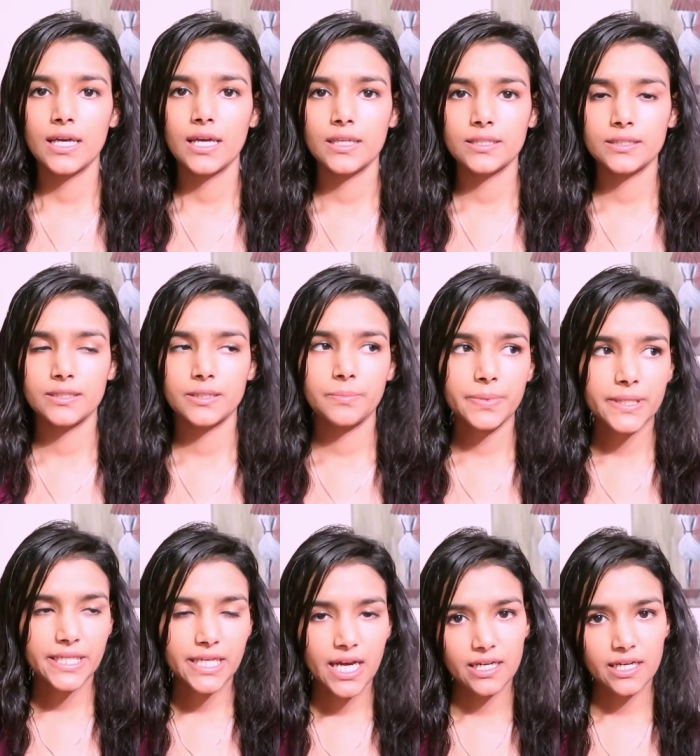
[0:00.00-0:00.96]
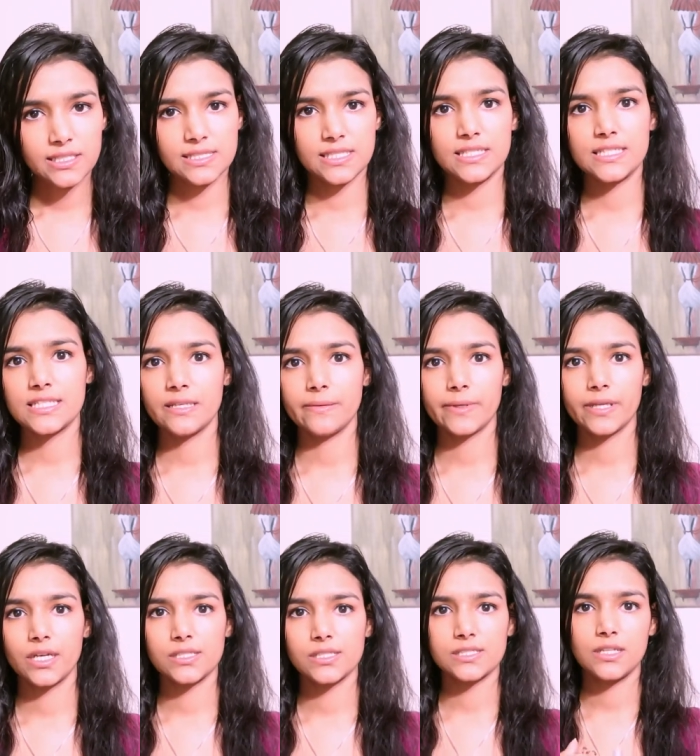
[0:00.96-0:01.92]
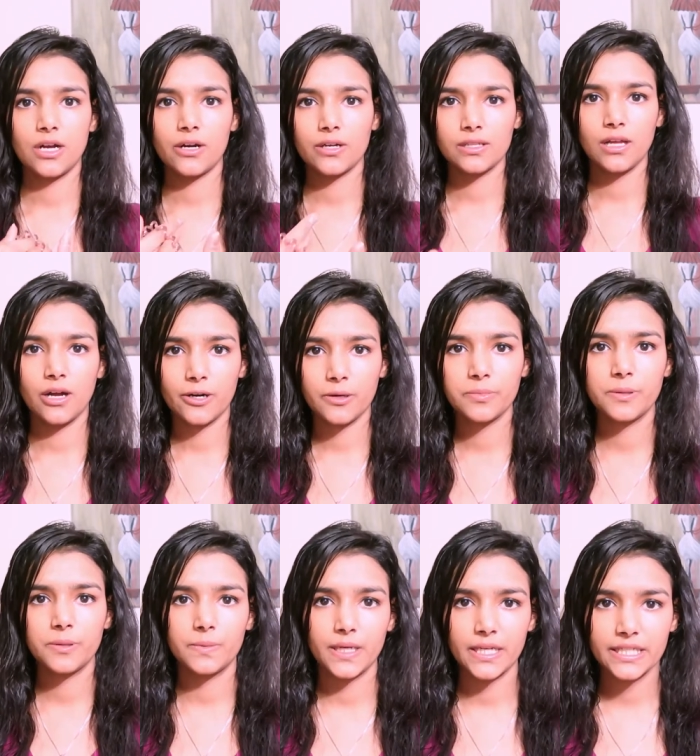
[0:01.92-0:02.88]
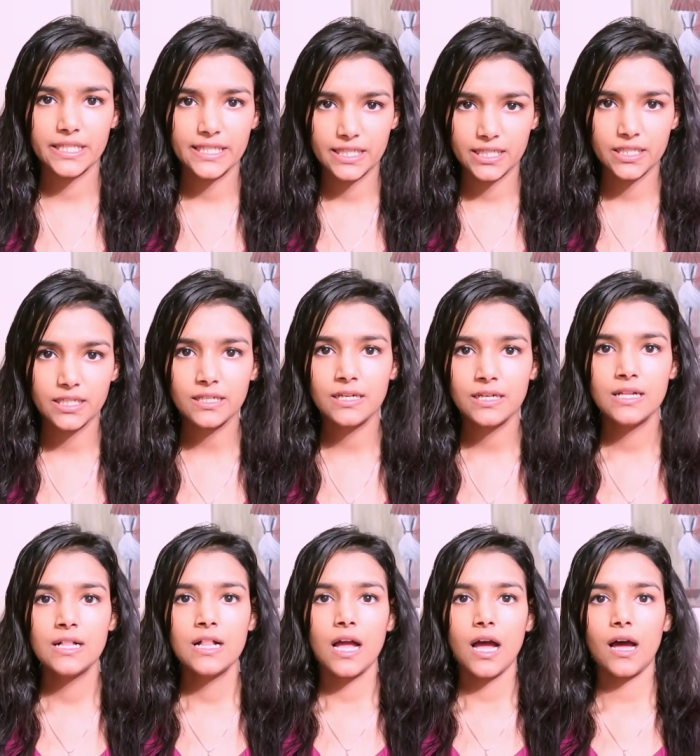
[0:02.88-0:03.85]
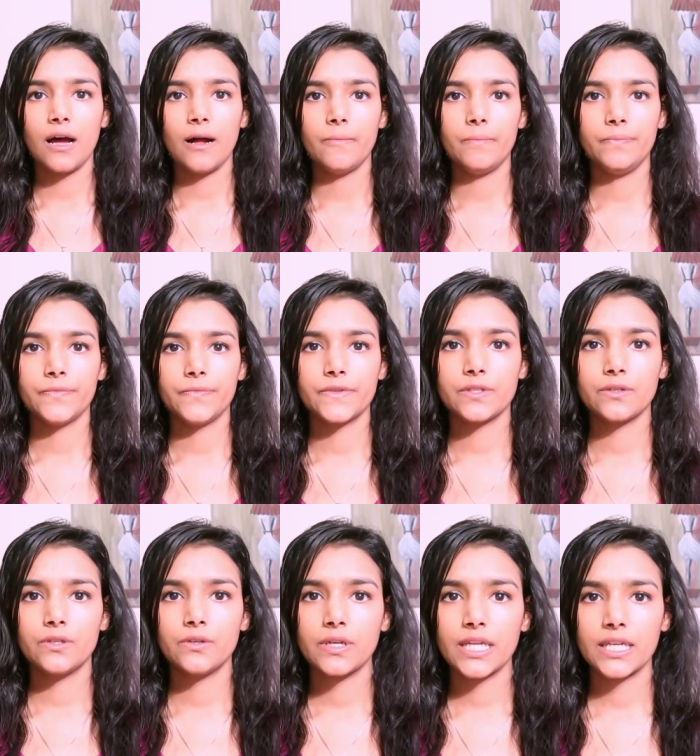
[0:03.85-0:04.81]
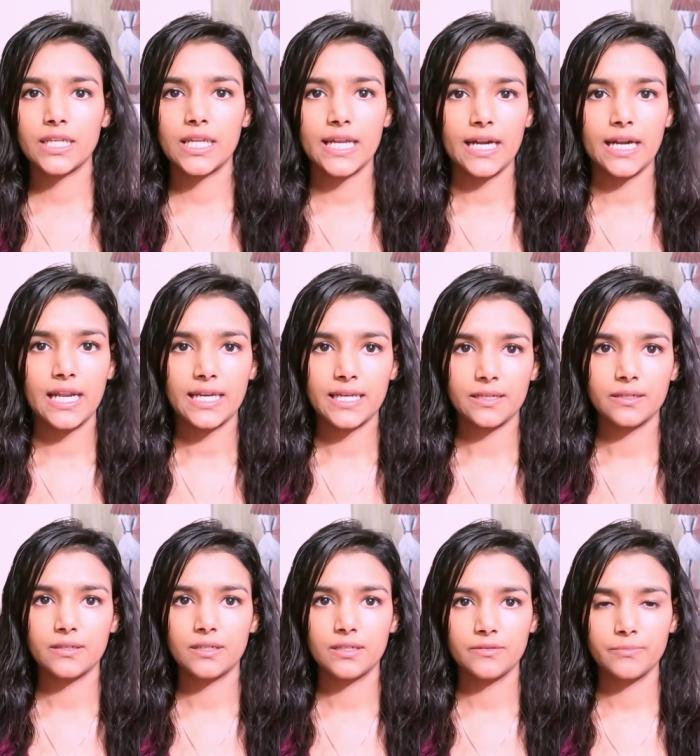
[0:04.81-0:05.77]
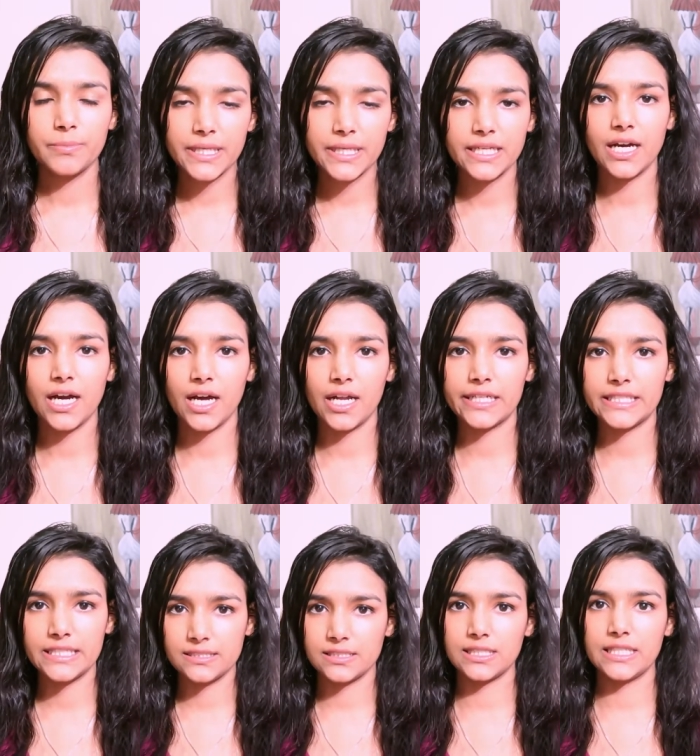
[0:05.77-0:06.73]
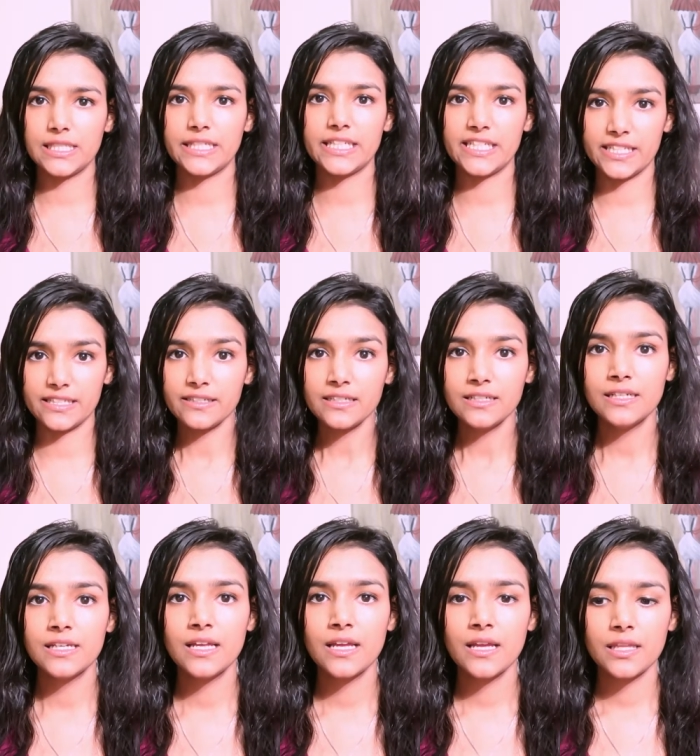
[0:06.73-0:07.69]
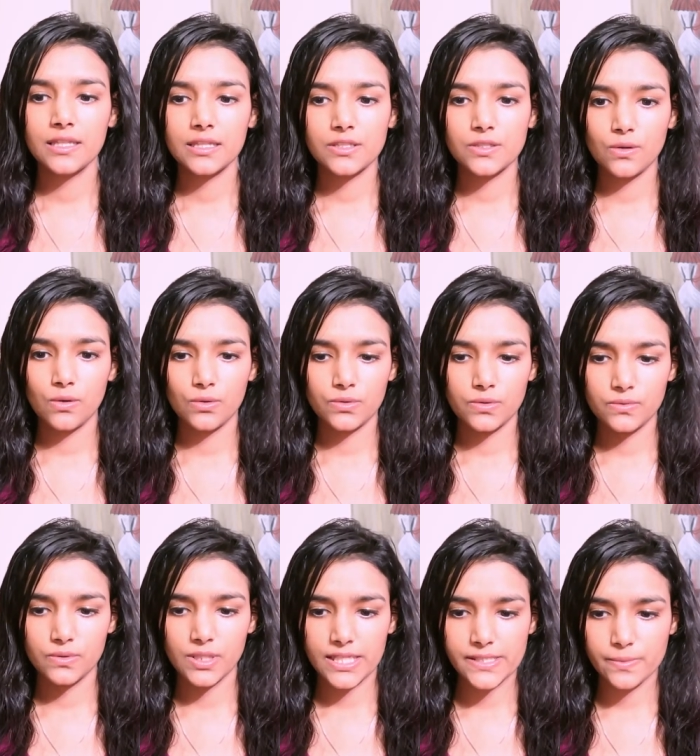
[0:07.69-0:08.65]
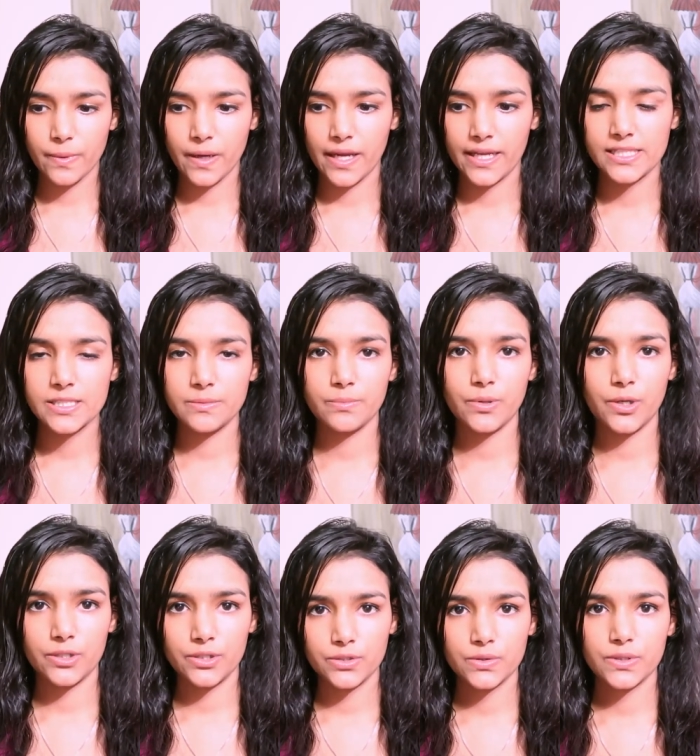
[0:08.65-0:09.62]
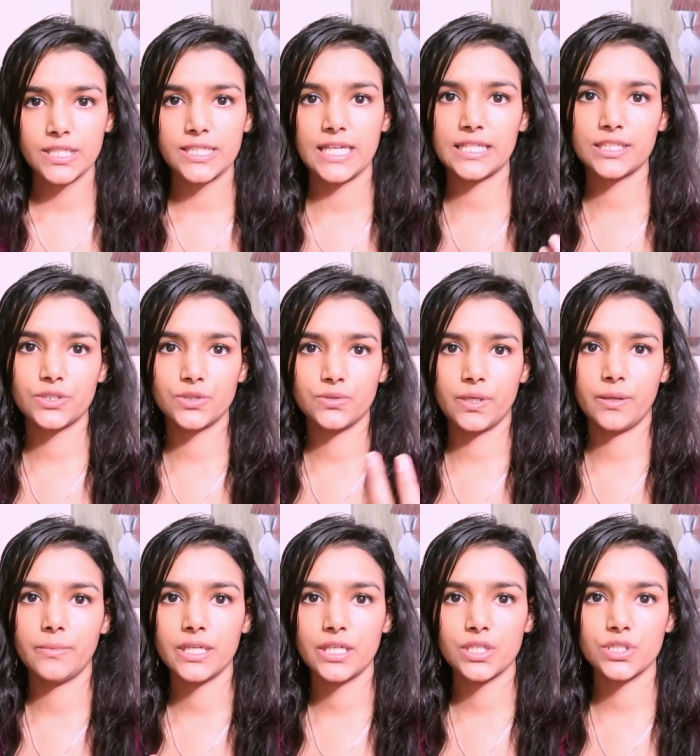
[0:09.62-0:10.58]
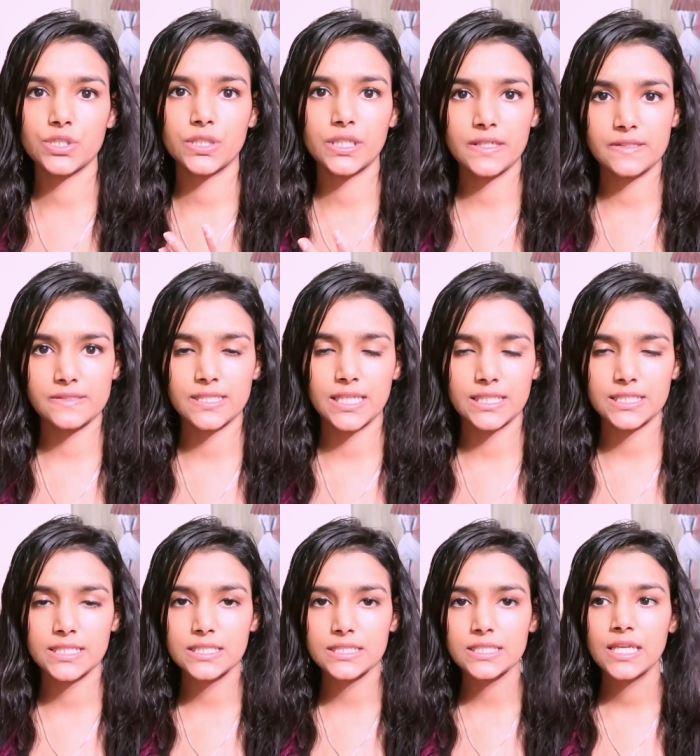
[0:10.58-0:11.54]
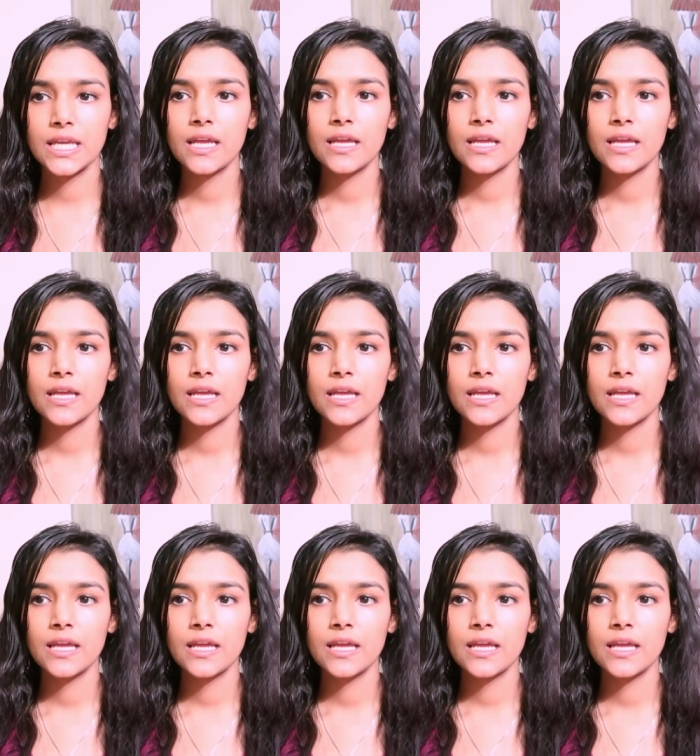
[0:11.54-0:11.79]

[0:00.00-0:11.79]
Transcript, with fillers: uh, the PR is easy because not a lot of people are here um, so you can get like PR easily here so that's why it's important to connect to immigration consultants